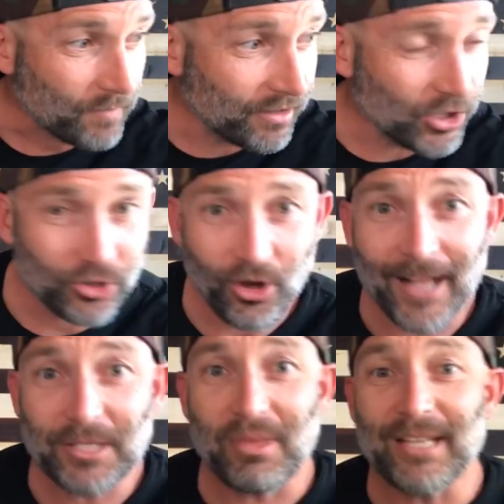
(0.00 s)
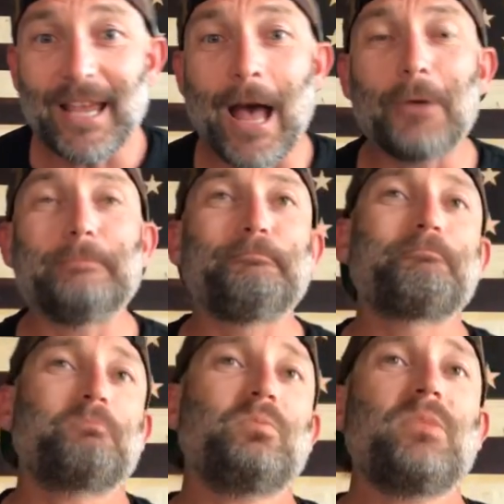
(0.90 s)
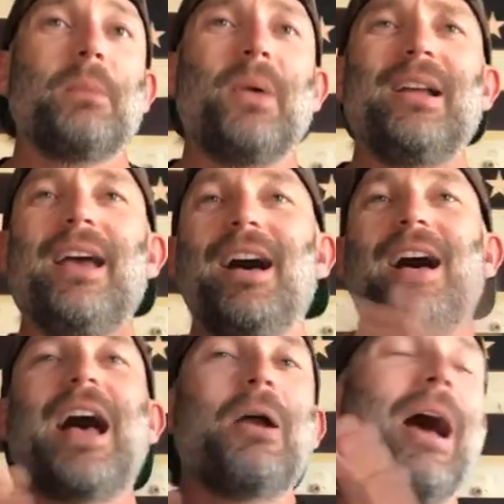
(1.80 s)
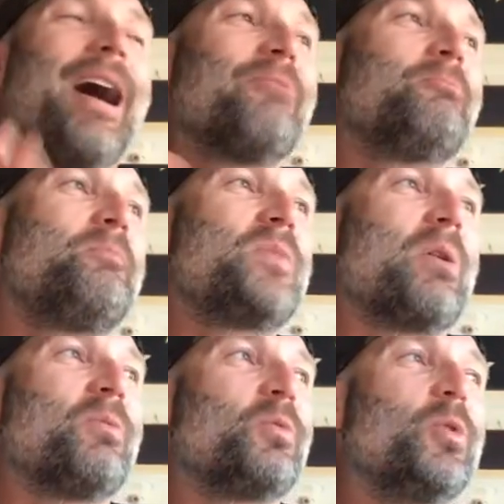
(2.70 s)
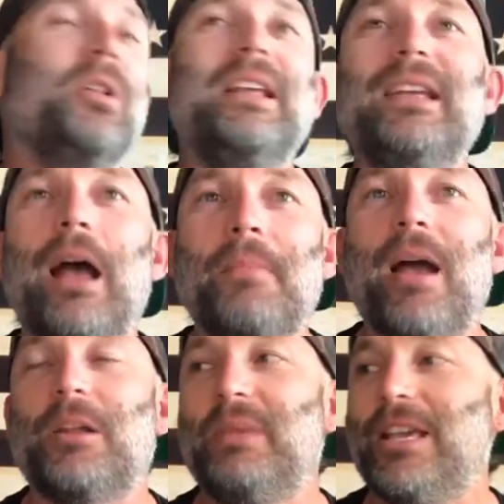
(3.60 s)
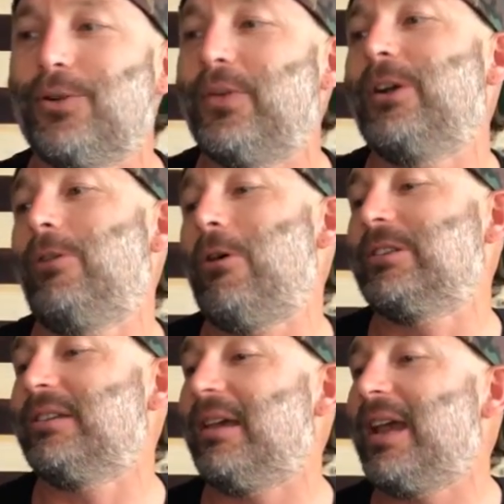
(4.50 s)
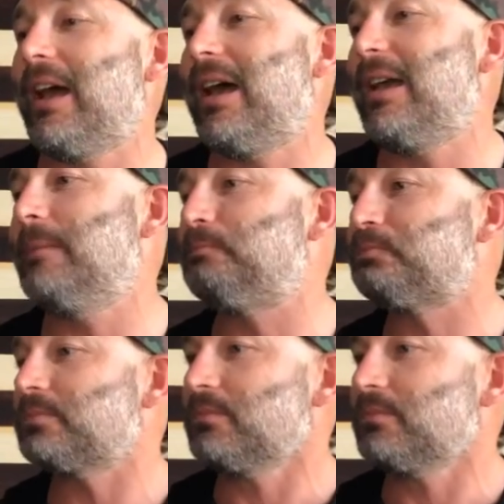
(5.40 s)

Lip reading: just trying some things out. But I'm not going to be here very long today. I